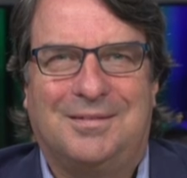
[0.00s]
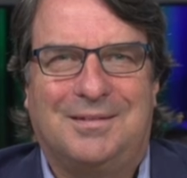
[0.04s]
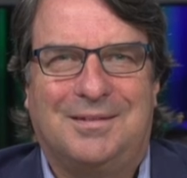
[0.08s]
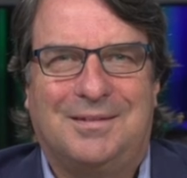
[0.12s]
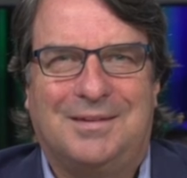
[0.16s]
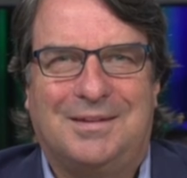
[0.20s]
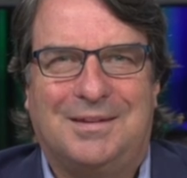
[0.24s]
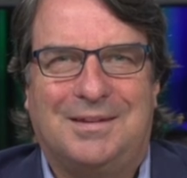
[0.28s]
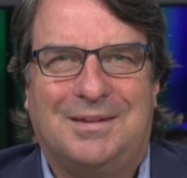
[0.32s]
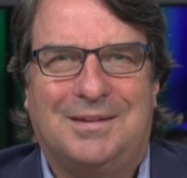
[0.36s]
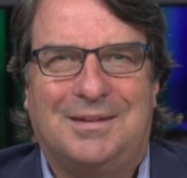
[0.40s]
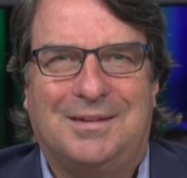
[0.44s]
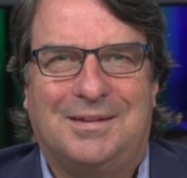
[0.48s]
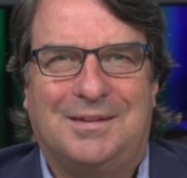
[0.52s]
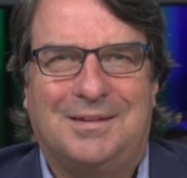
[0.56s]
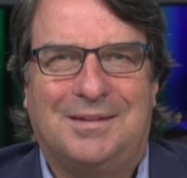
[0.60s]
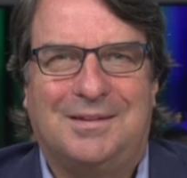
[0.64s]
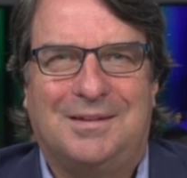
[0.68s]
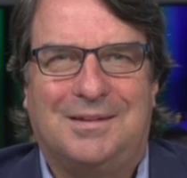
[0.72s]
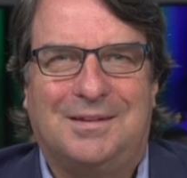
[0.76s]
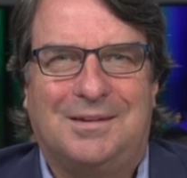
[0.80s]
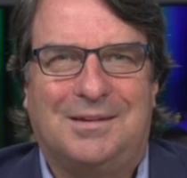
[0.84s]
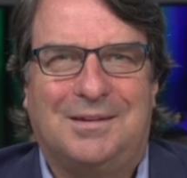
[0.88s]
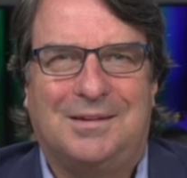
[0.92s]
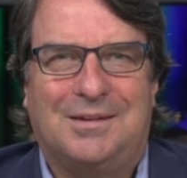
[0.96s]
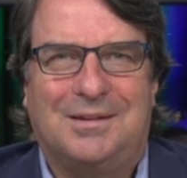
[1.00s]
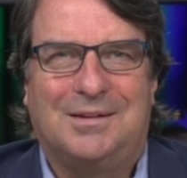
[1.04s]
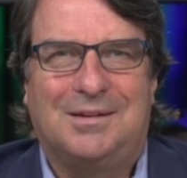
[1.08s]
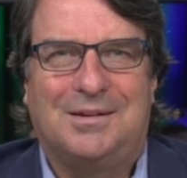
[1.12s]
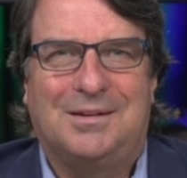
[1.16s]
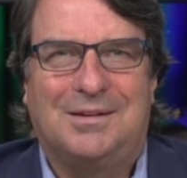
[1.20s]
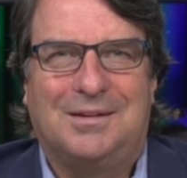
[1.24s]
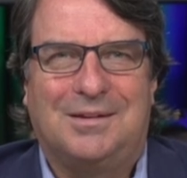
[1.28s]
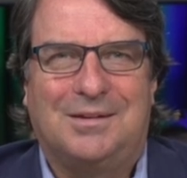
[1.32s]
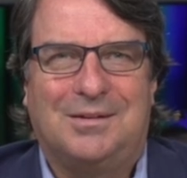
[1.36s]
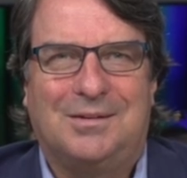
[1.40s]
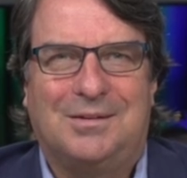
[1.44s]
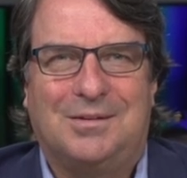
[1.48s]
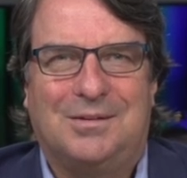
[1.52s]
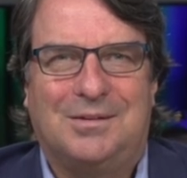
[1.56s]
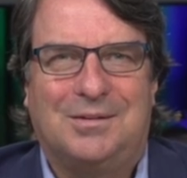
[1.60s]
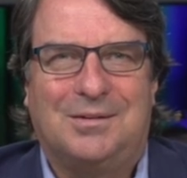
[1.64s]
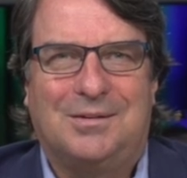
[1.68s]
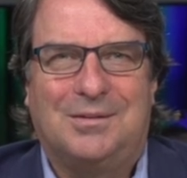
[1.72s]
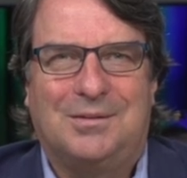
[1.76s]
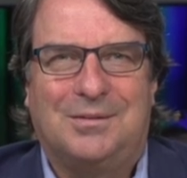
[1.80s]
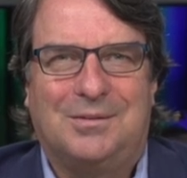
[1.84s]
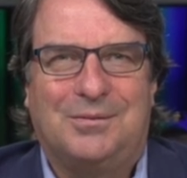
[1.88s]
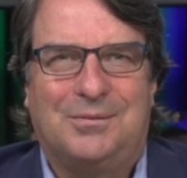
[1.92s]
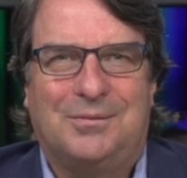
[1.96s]

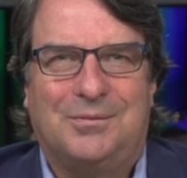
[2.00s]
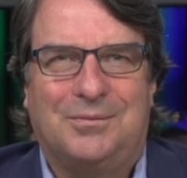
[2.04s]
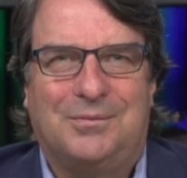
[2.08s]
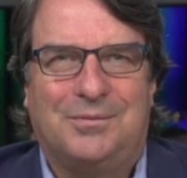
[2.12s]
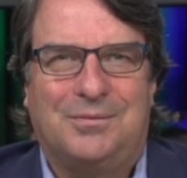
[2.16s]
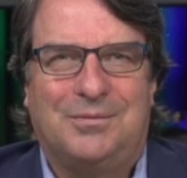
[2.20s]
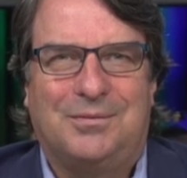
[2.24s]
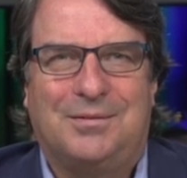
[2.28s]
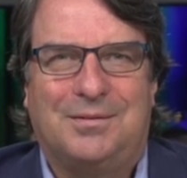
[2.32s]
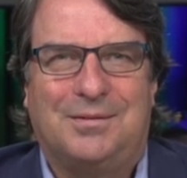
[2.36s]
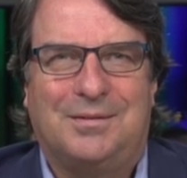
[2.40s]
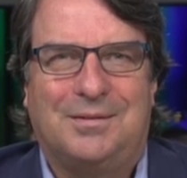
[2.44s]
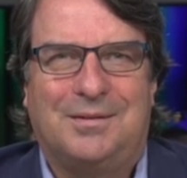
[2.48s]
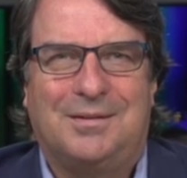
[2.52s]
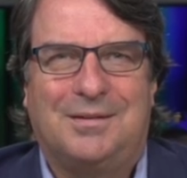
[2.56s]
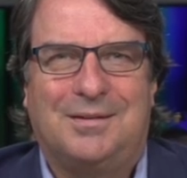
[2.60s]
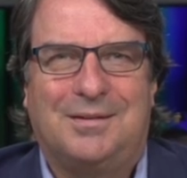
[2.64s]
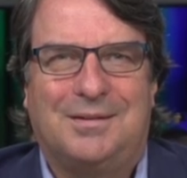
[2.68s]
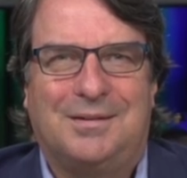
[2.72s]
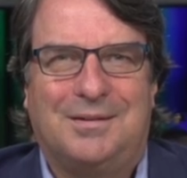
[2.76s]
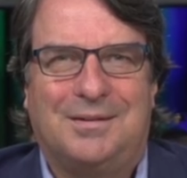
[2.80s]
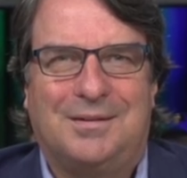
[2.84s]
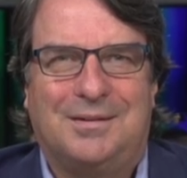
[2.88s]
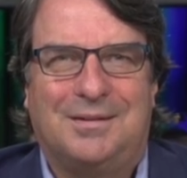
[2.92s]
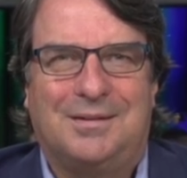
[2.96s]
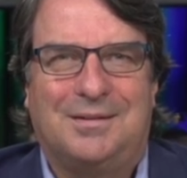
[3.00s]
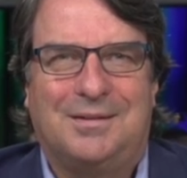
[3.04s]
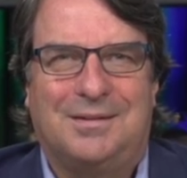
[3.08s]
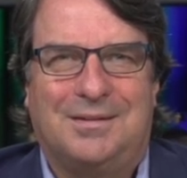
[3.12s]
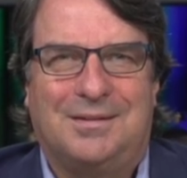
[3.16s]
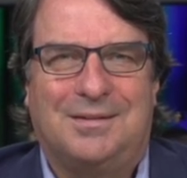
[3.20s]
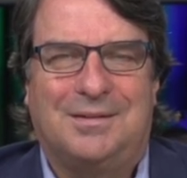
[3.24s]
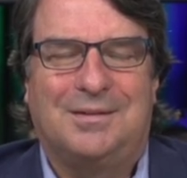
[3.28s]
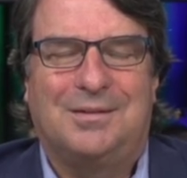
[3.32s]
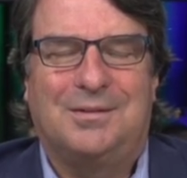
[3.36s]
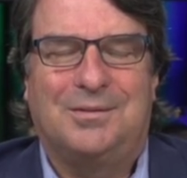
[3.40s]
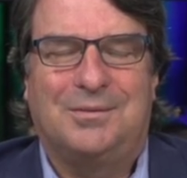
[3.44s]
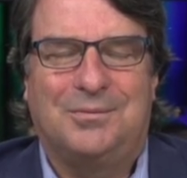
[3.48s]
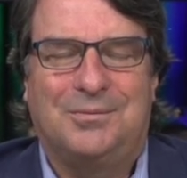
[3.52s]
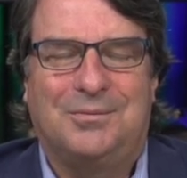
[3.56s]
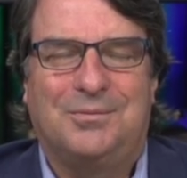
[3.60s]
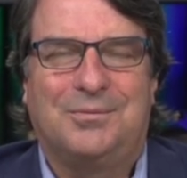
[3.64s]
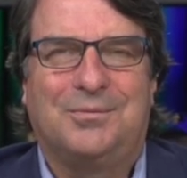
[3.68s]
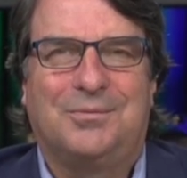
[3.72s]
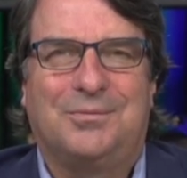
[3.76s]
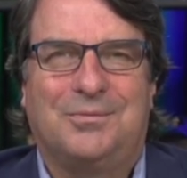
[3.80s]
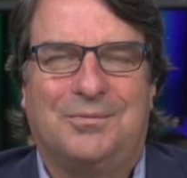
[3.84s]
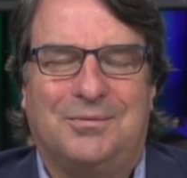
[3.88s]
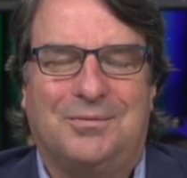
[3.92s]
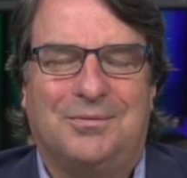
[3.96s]

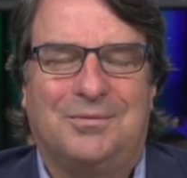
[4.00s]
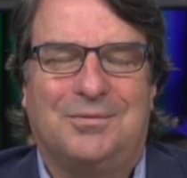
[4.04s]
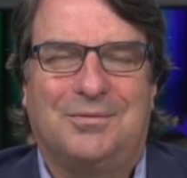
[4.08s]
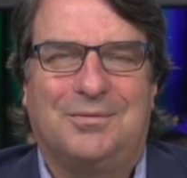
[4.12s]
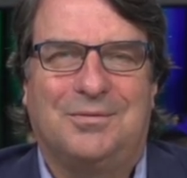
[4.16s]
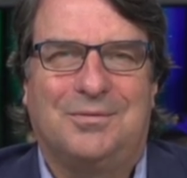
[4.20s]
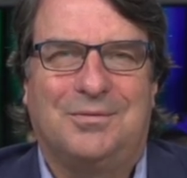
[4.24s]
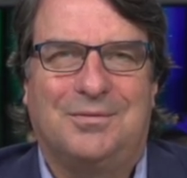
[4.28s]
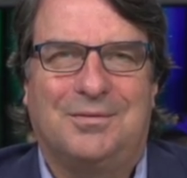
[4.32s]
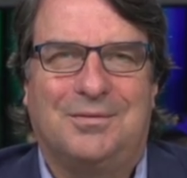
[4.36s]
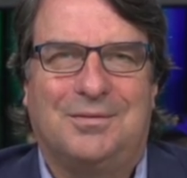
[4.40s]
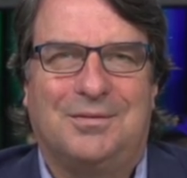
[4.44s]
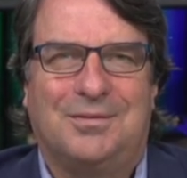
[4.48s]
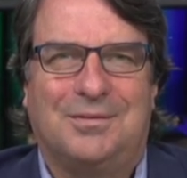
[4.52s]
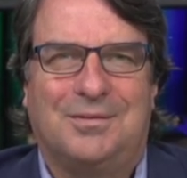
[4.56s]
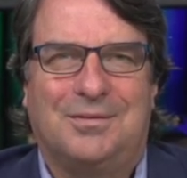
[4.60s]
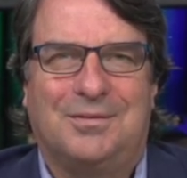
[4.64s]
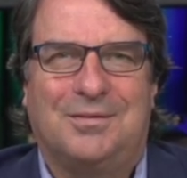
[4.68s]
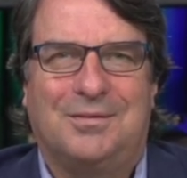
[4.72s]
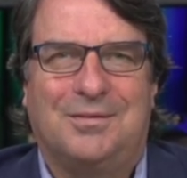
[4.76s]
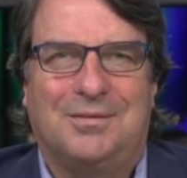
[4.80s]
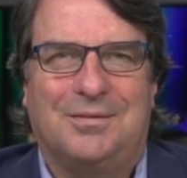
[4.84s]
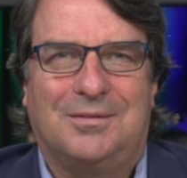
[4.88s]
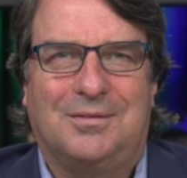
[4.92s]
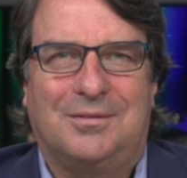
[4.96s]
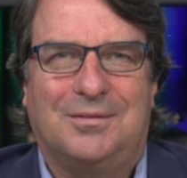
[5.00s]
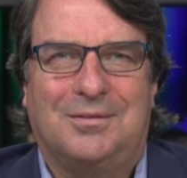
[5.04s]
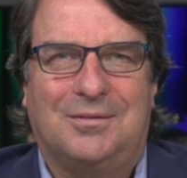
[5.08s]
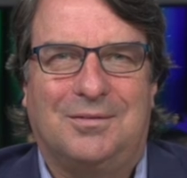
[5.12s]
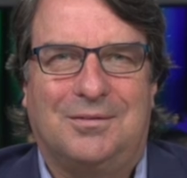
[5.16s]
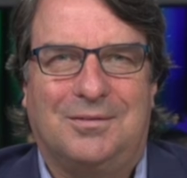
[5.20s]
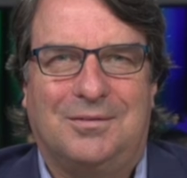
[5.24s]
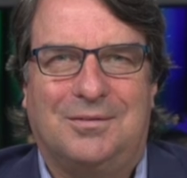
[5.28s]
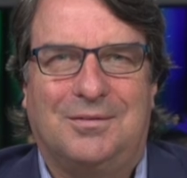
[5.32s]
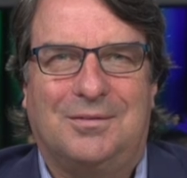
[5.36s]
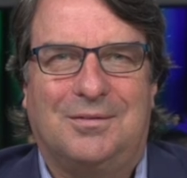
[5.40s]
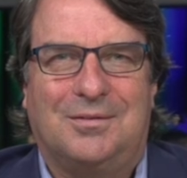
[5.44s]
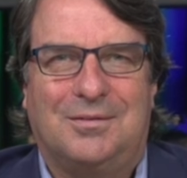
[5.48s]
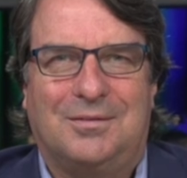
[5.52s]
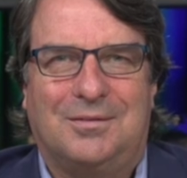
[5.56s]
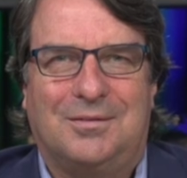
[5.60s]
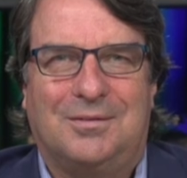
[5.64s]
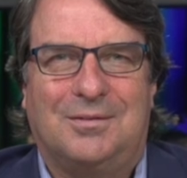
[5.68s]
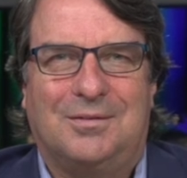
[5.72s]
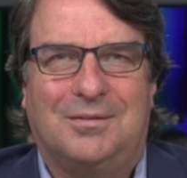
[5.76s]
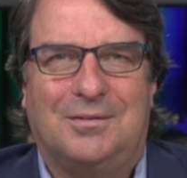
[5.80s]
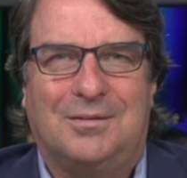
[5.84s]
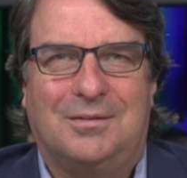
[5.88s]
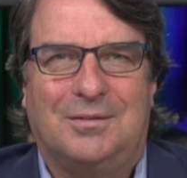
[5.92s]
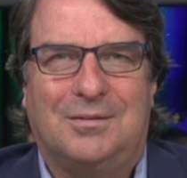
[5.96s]

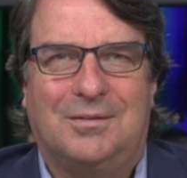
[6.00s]
(silent)